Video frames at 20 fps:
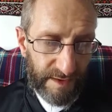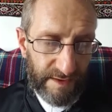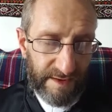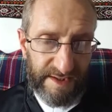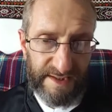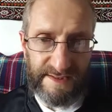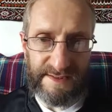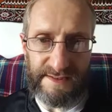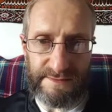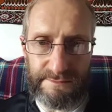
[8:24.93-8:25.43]

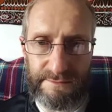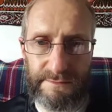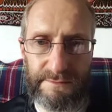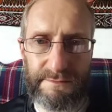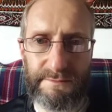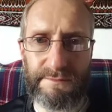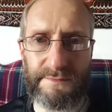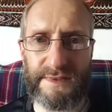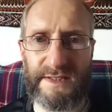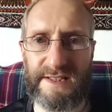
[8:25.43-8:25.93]
it's
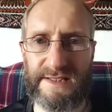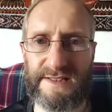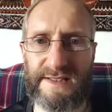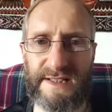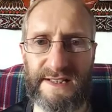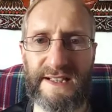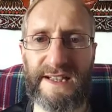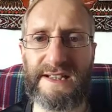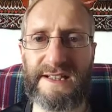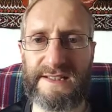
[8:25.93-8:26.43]

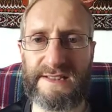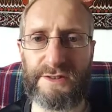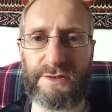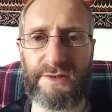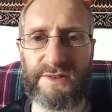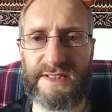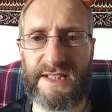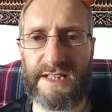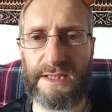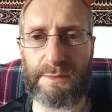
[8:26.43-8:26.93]
an
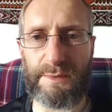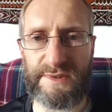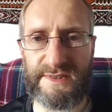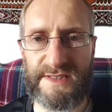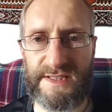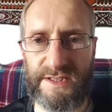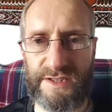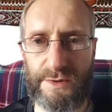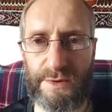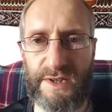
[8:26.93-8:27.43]
untenable
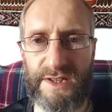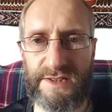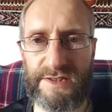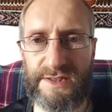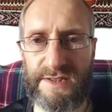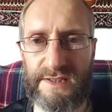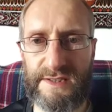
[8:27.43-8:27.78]
situation.